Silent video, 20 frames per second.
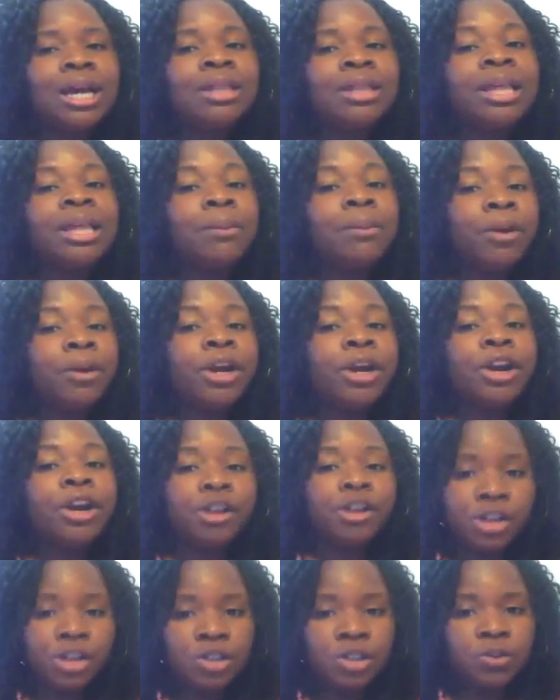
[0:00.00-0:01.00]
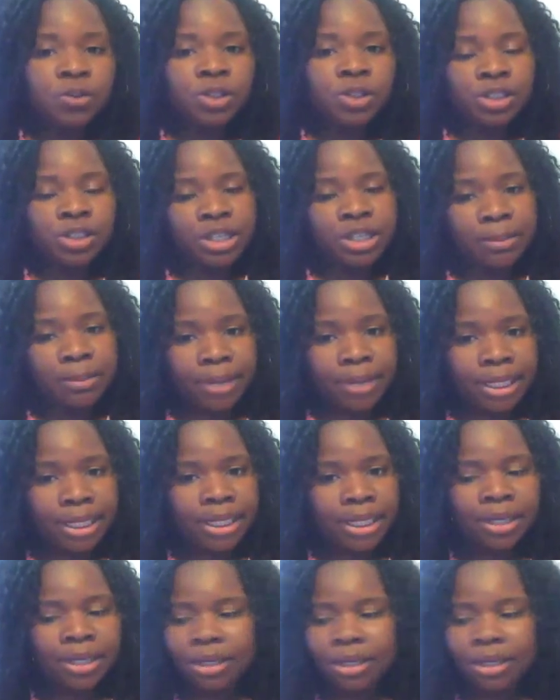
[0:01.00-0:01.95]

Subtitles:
them where it hurts, which is their money,